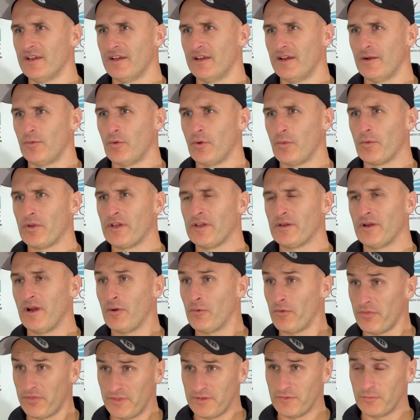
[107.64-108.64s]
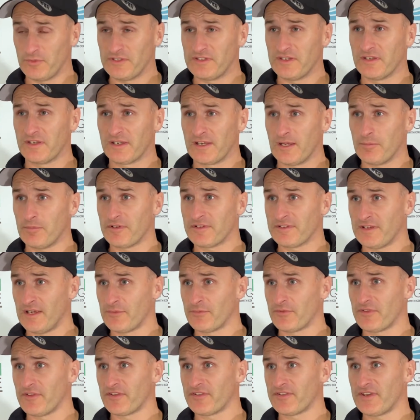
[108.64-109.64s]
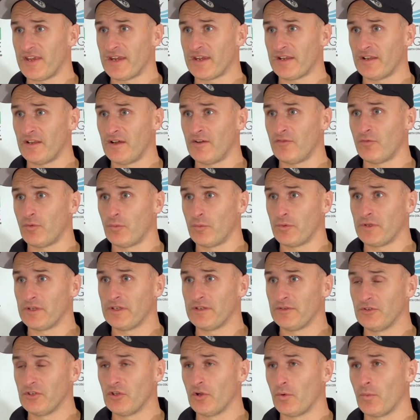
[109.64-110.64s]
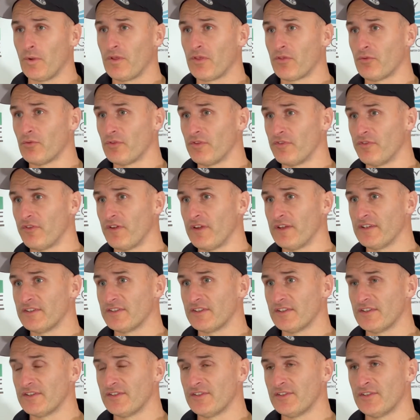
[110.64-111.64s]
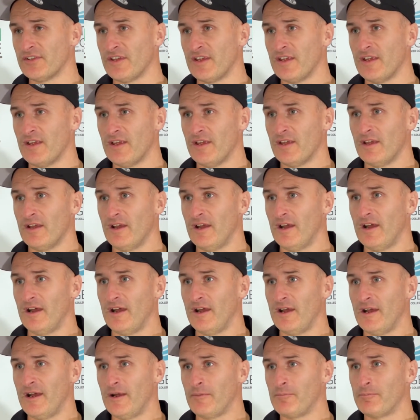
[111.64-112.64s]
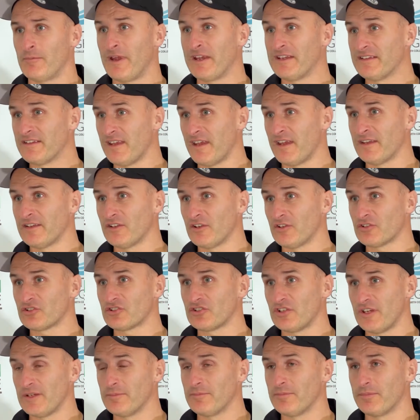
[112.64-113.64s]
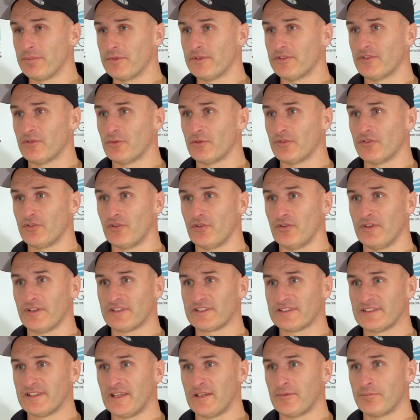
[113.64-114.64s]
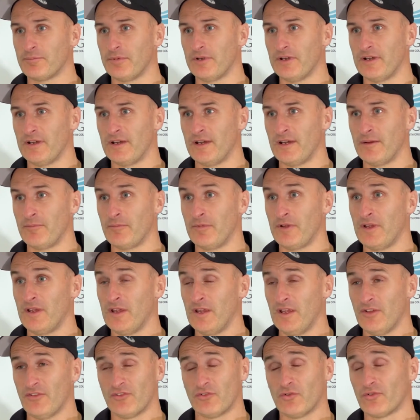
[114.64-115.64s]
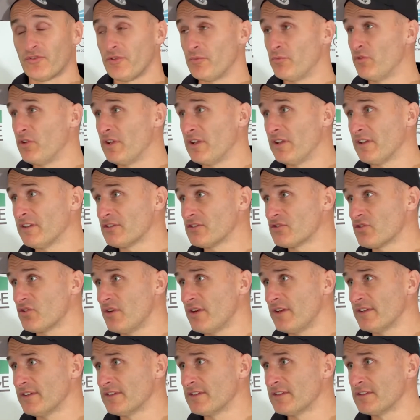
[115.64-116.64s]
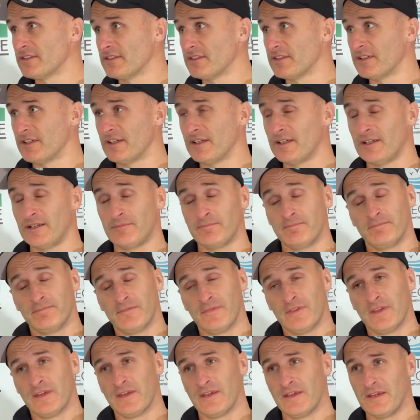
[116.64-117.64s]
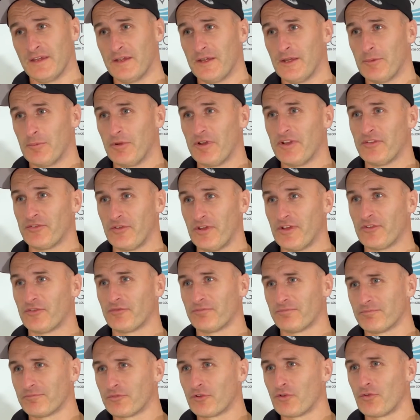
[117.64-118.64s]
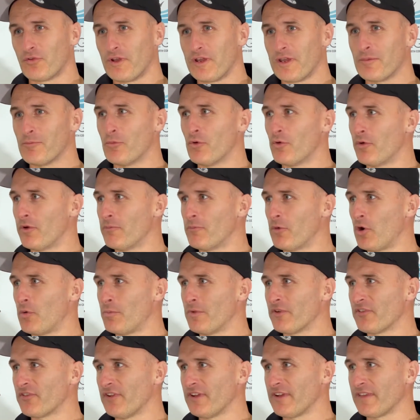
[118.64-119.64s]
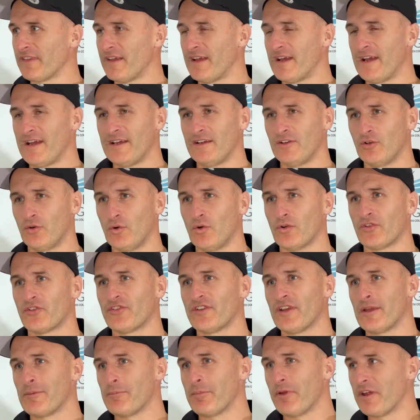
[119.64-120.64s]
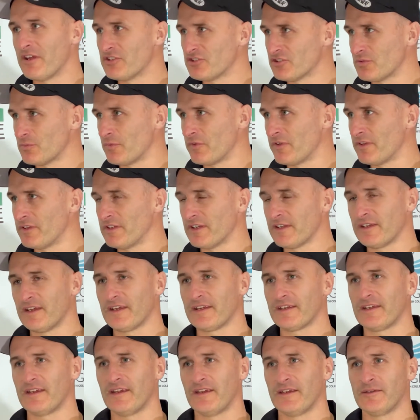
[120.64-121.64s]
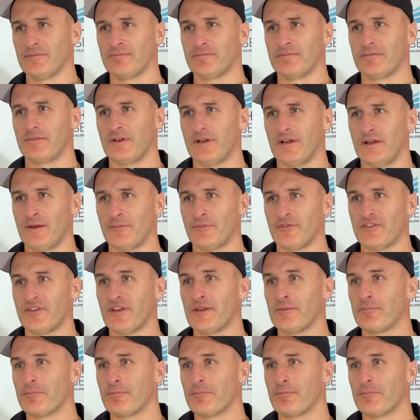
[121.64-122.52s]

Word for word: Uh, where we, I think we did a couple of times in the second half where we, you know, went through the phases, um, maintained our shape to a certain extent, but um, it's got some really nice tries. Yeah. Um, but it's, it's creating more moments like that, or, or staying patient within your kick game, um, staying